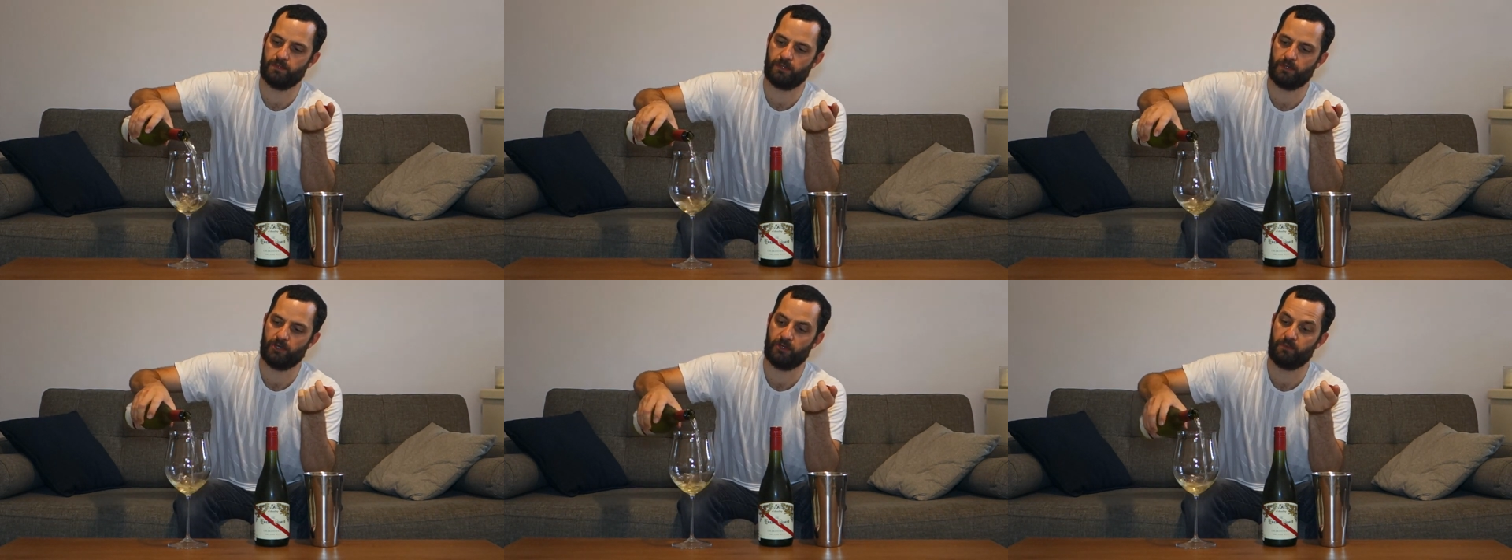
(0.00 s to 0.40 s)

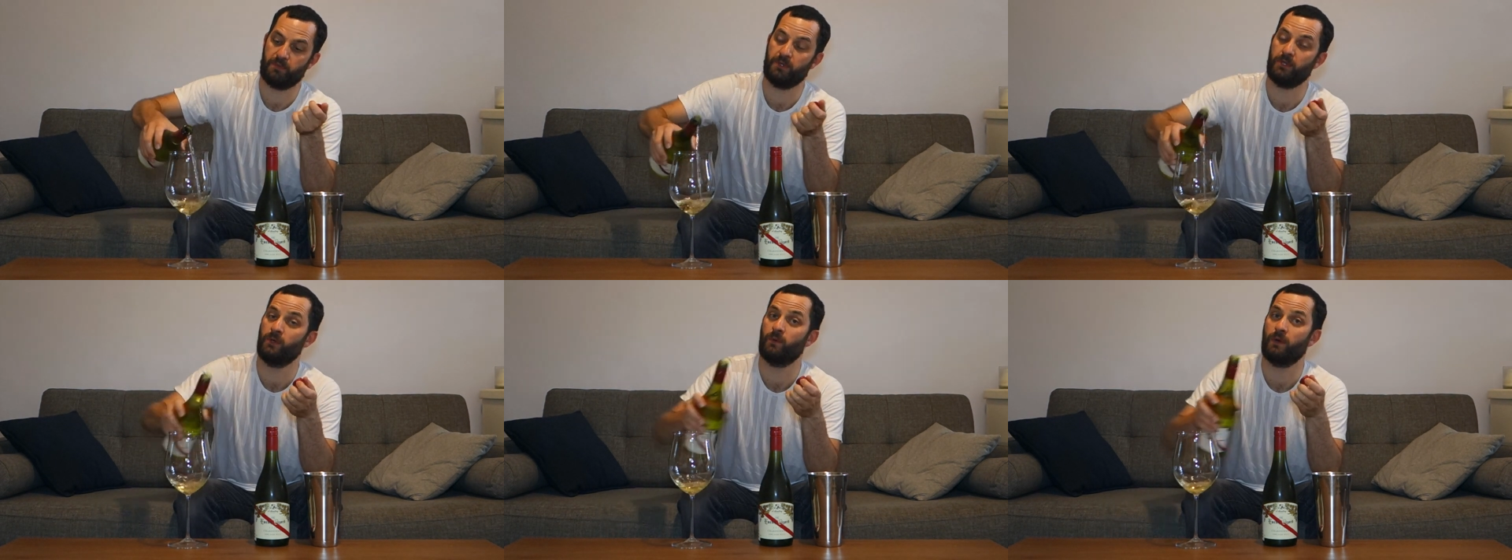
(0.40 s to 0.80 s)
Hope
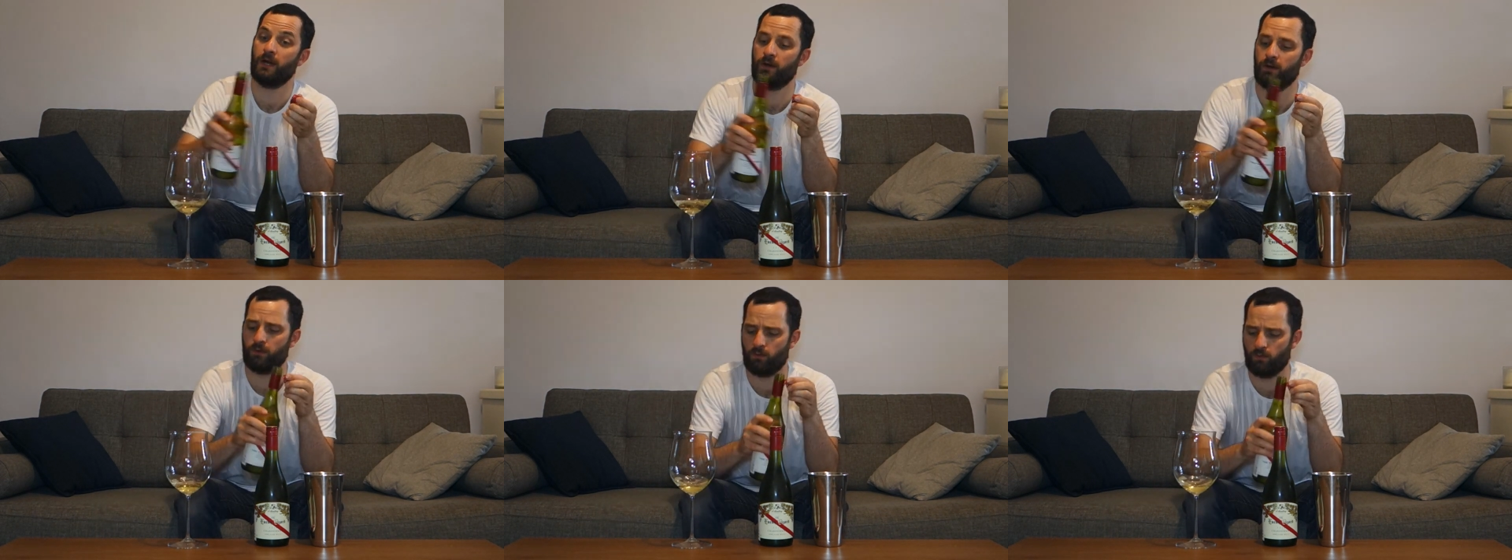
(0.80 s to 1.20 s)
that you
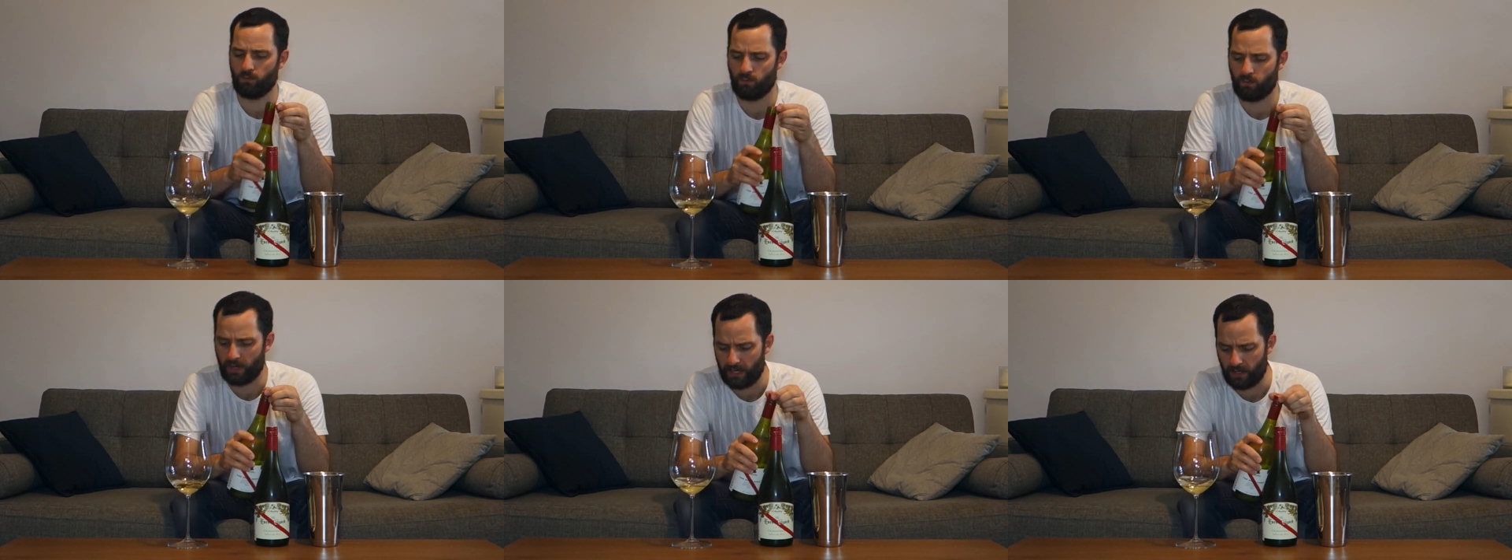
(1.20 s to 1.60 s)
are
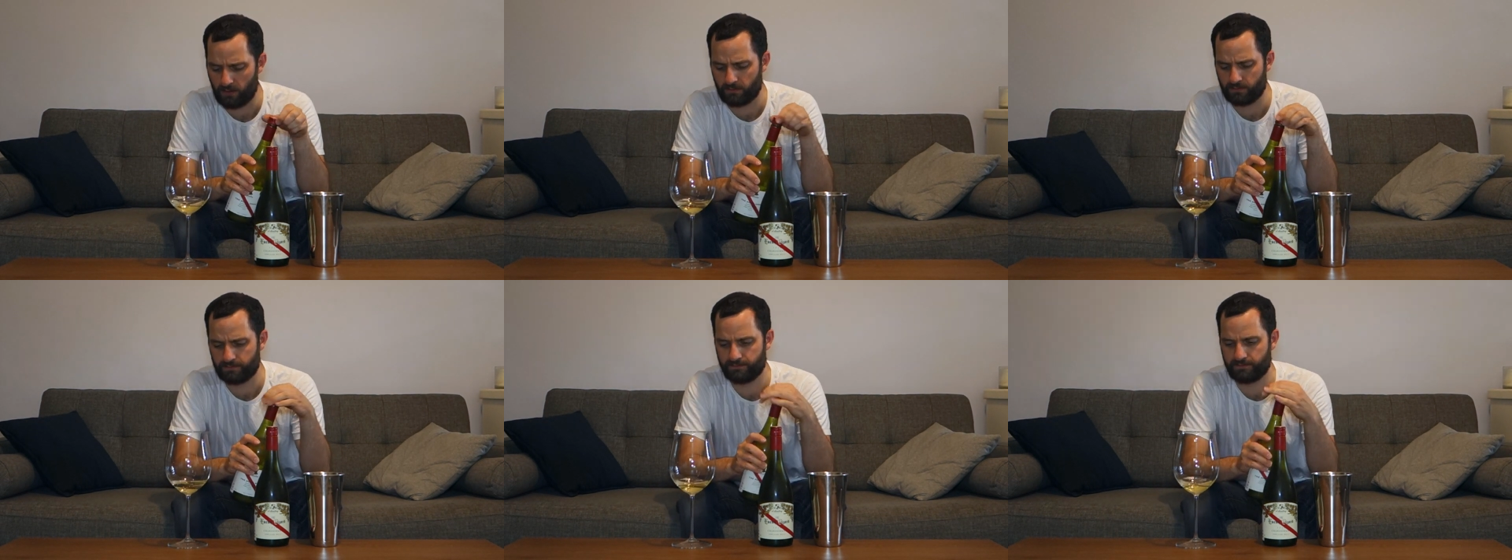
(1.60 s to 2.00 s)
all
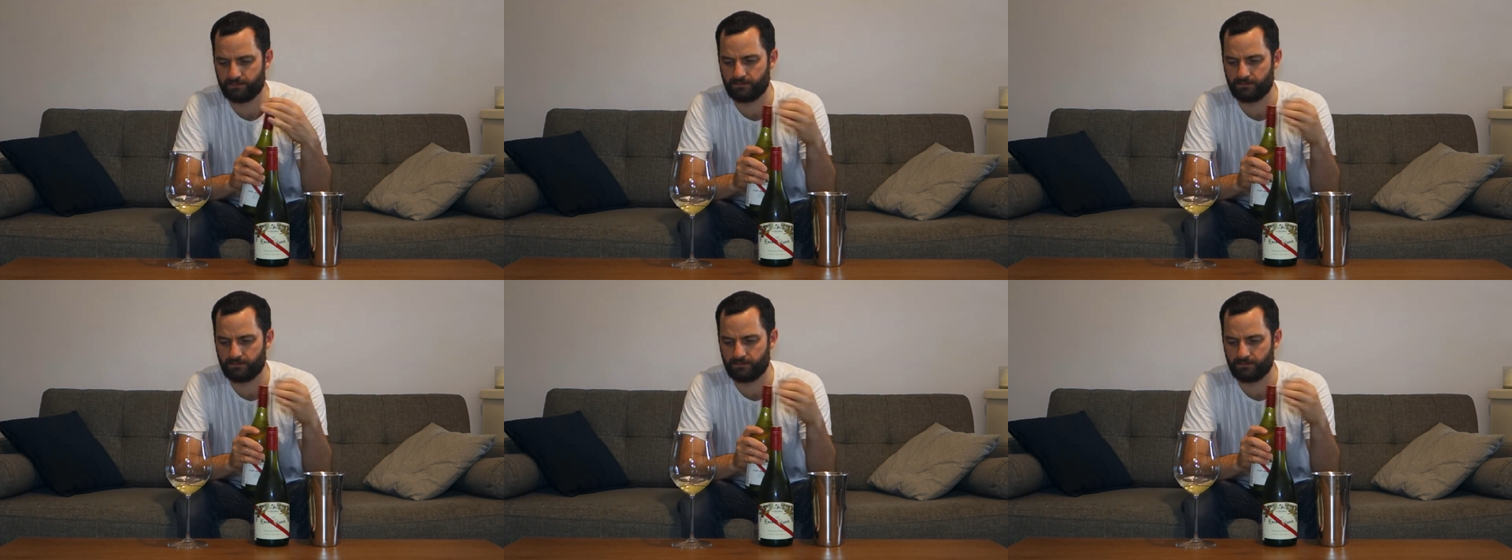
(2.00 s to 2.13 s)
well